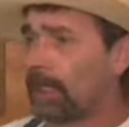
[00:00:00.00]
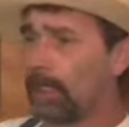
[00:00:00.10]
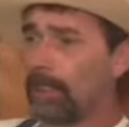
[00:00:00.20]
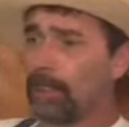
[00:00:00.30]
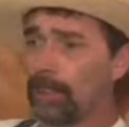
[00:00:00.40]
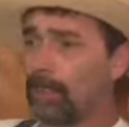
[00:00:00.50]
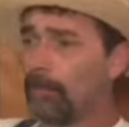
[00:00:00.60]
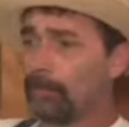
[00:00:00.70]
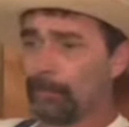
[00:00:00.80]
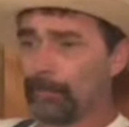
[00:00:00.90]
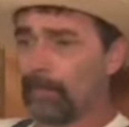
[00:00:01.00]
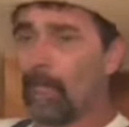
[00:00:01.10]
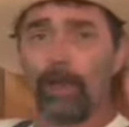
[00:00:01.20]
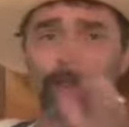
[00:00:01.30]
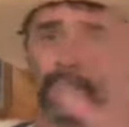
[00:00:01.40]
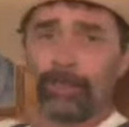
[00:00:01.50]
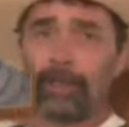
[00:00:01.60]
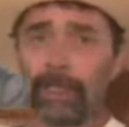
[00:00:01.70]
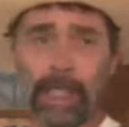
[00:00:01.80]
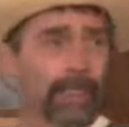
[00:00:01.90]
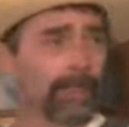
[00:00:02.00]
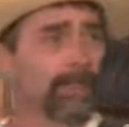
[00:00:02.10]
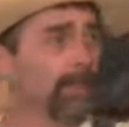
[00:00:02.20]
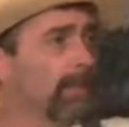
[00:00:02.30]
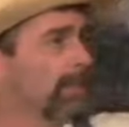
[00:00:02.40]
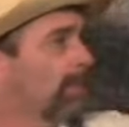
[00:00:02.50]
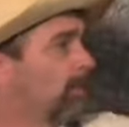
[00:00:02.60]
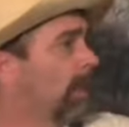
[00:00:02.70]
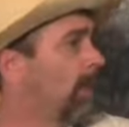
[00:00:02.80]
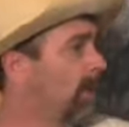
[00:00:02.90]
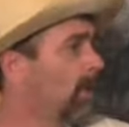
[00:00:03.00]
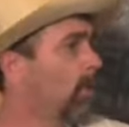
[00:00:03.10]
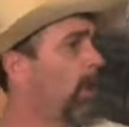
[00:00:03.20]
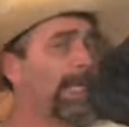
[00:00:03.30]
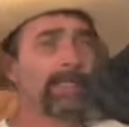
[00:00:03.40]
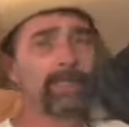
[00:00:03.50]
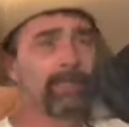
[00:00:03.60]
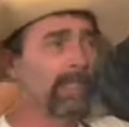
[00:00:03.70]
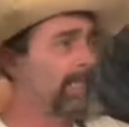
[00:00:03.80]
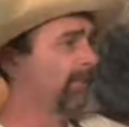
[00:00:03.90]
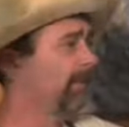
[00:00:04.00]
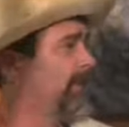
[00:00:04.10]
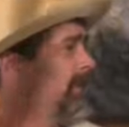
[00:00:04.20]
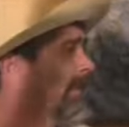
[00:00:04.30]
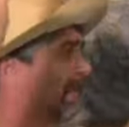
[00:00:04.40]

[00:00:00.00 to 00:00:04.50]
all different kinds of ways of life. You